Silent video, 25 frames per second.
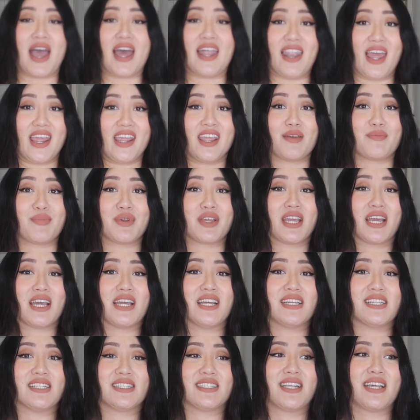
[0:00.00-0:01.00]
I like it
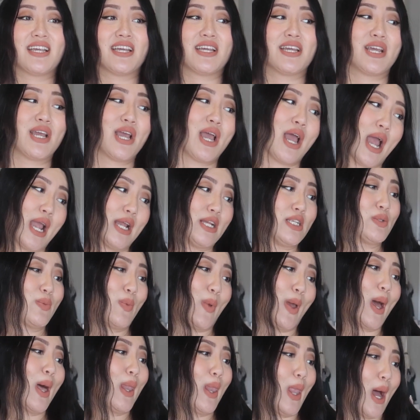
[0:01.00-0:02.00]
because I
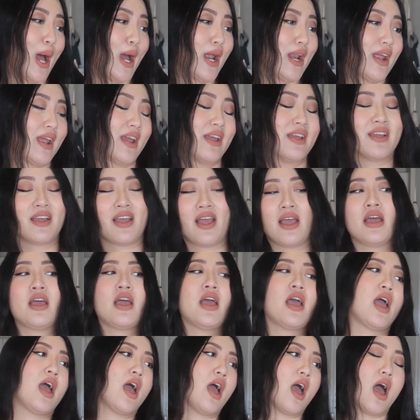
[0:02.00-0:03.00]
sweat a lot.
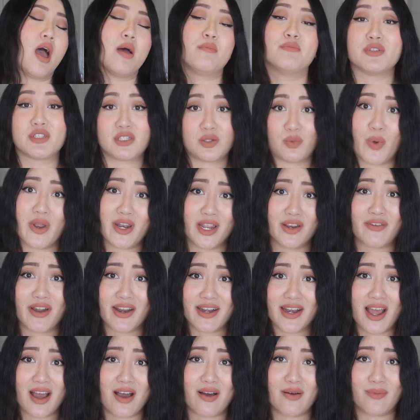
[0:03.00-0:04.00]
I'm sweating
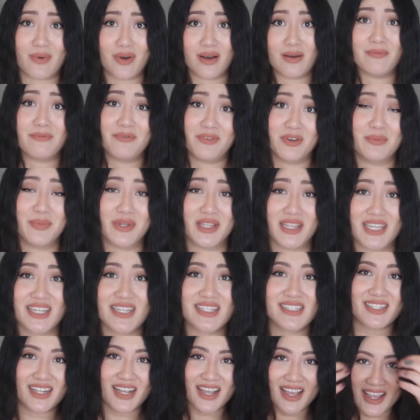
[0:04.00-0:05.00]
right now while I'm filming
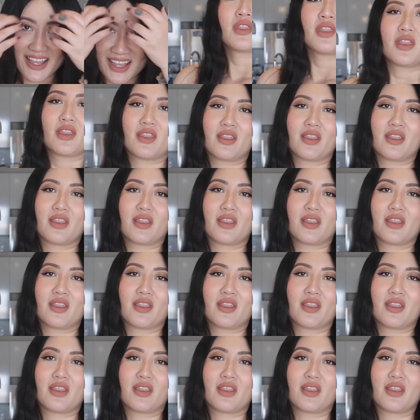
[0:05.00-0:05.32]
this.